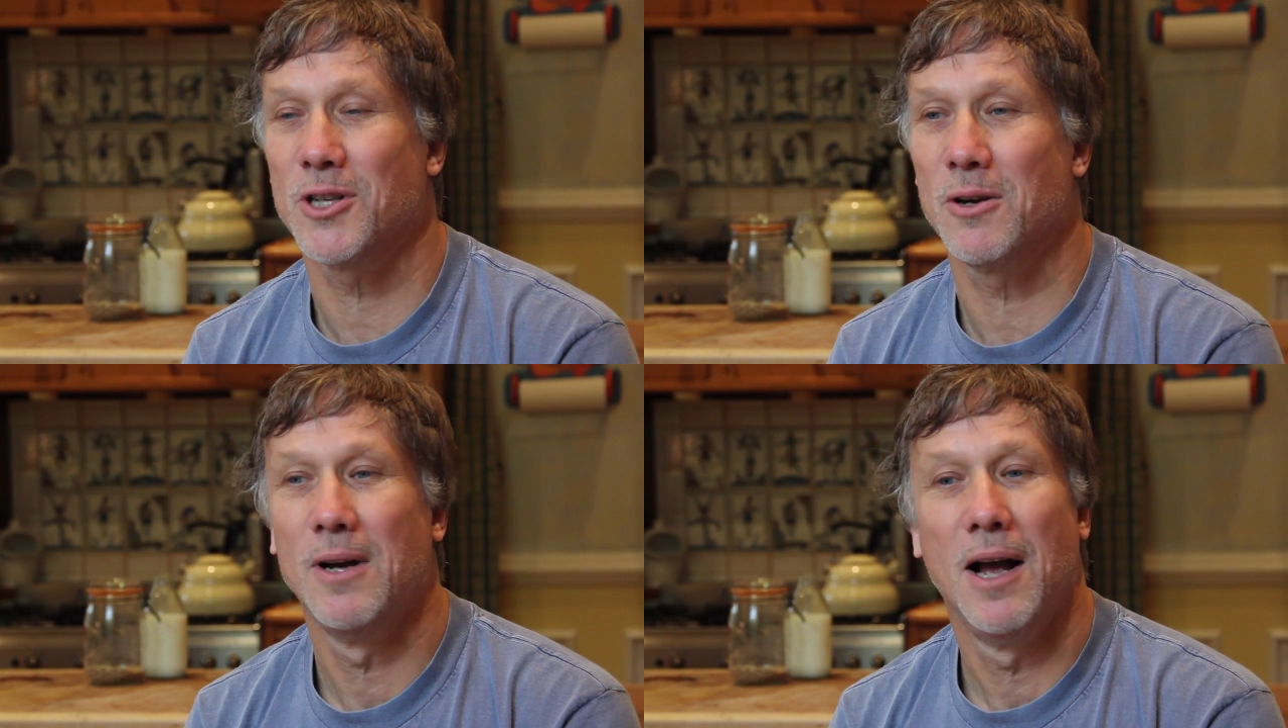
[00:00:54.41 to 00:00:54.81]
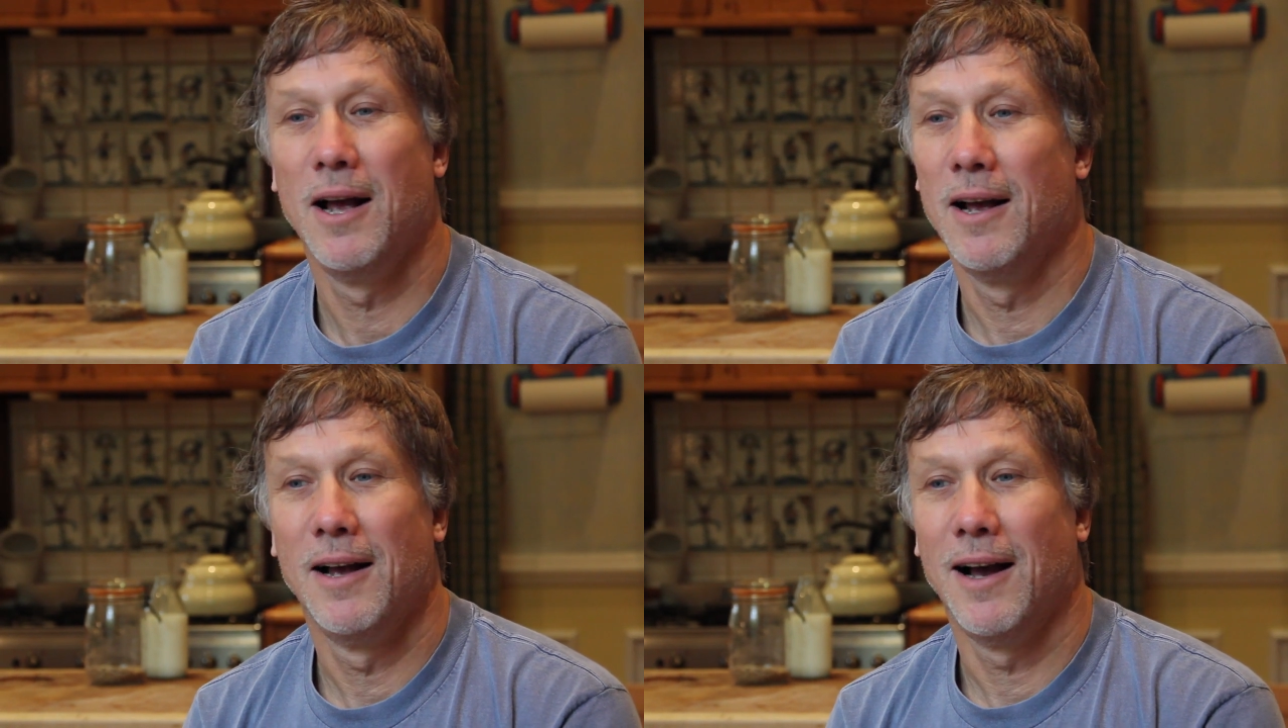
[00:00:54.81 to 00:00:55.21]
So
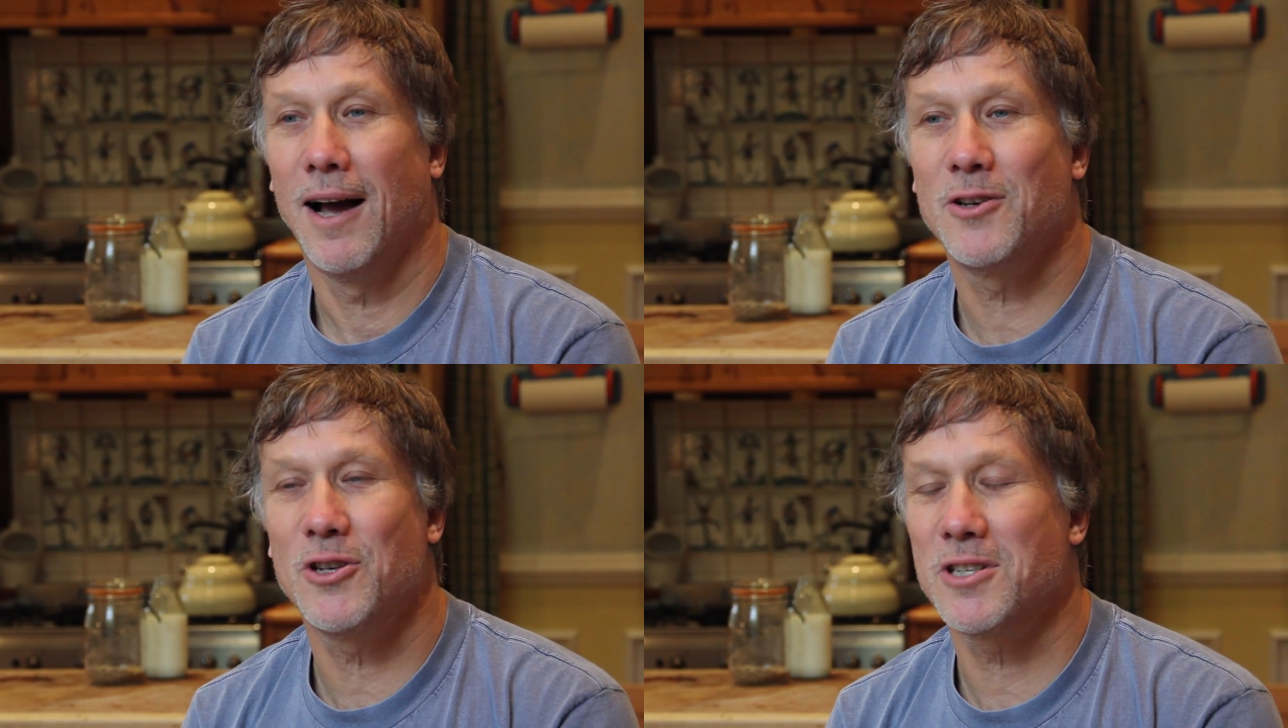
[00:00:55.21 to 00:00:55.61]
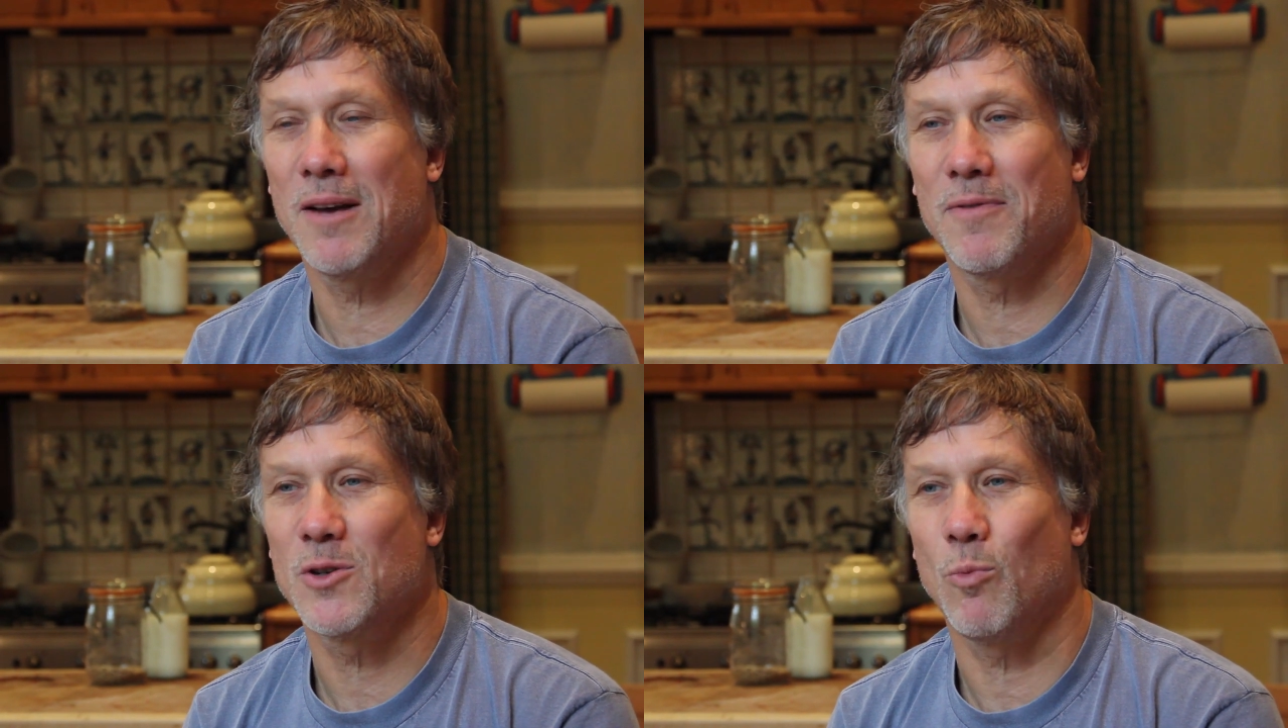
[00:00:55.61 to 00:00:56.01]
I just
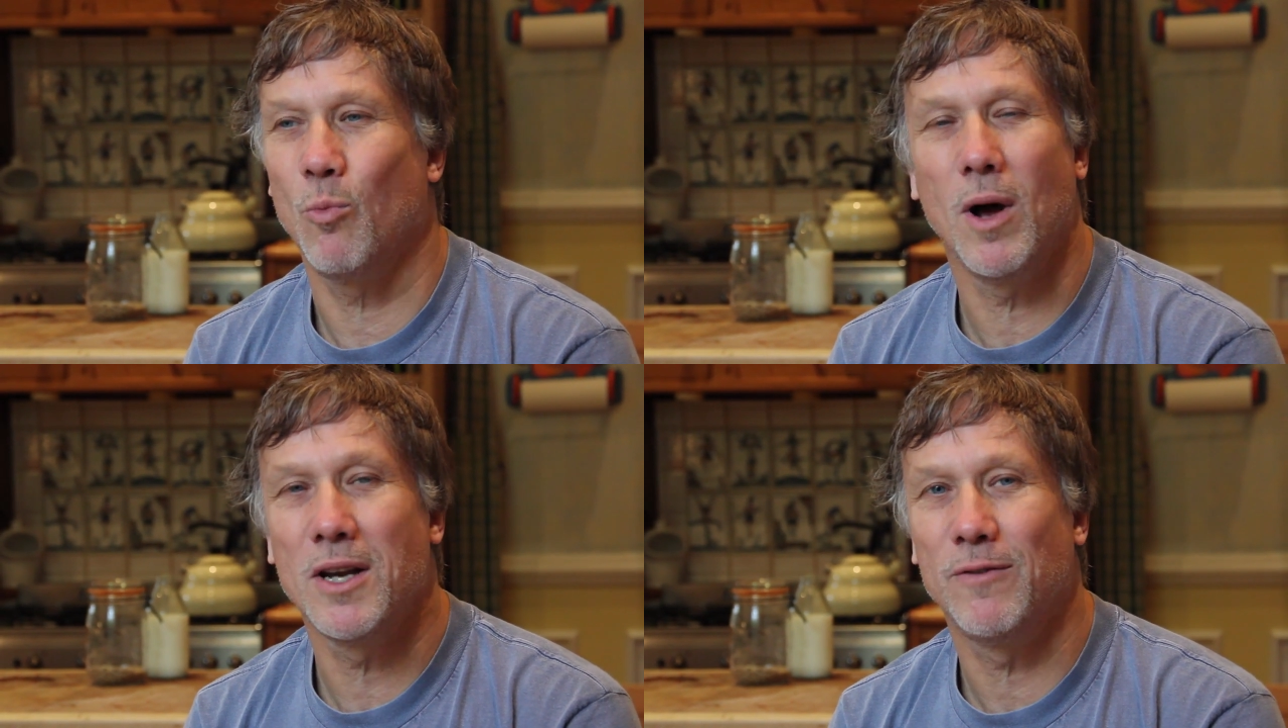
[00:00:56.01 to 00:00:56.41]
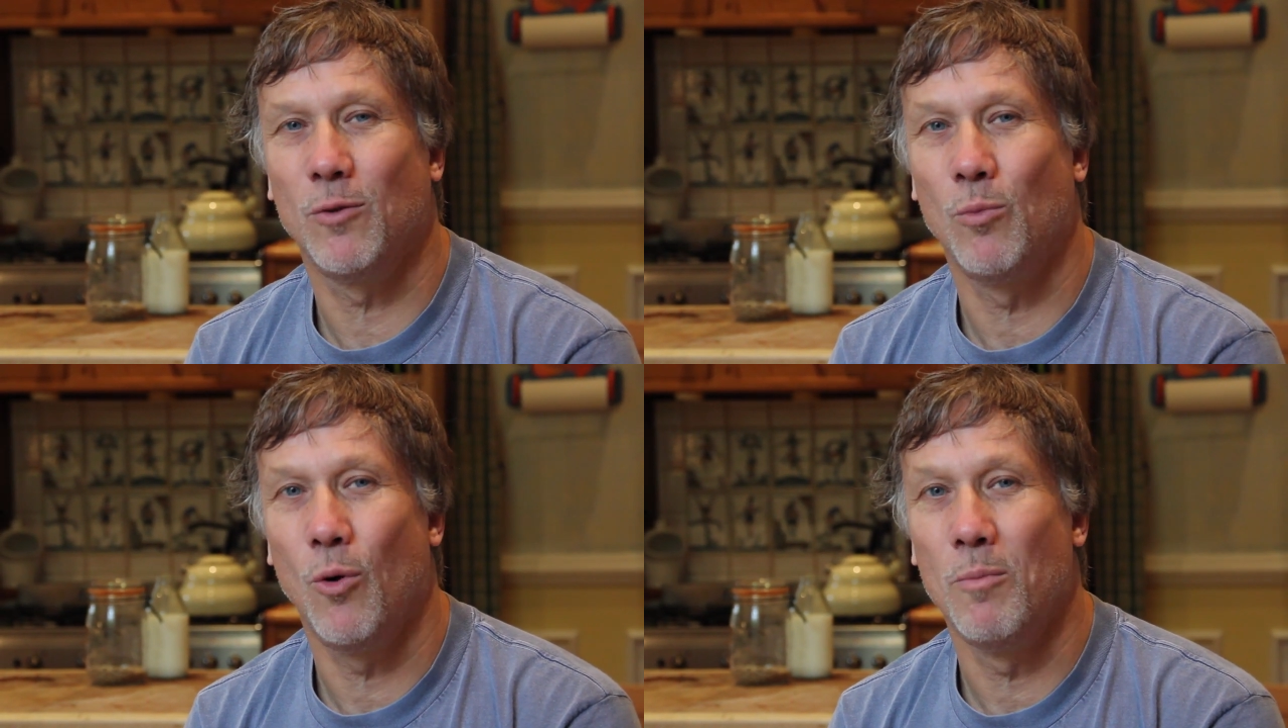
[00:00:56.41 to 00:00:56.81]
have this
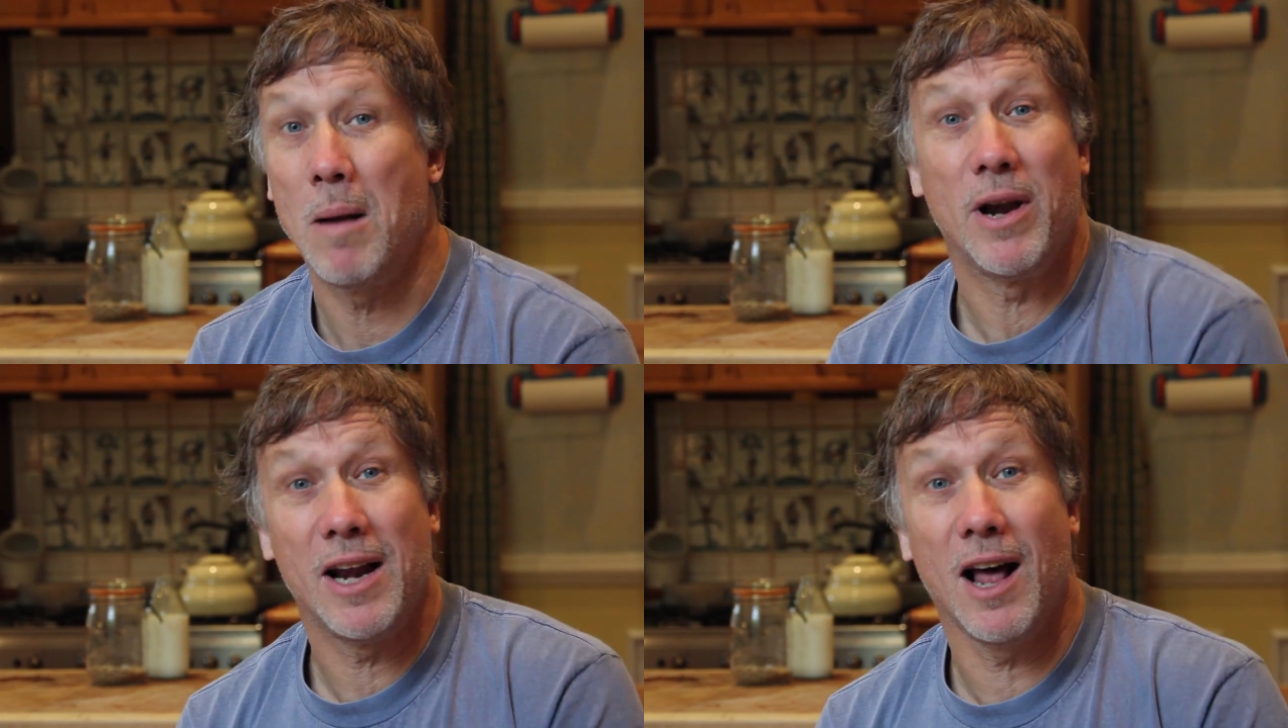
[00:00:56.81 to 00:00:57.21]
wonderful warm memory,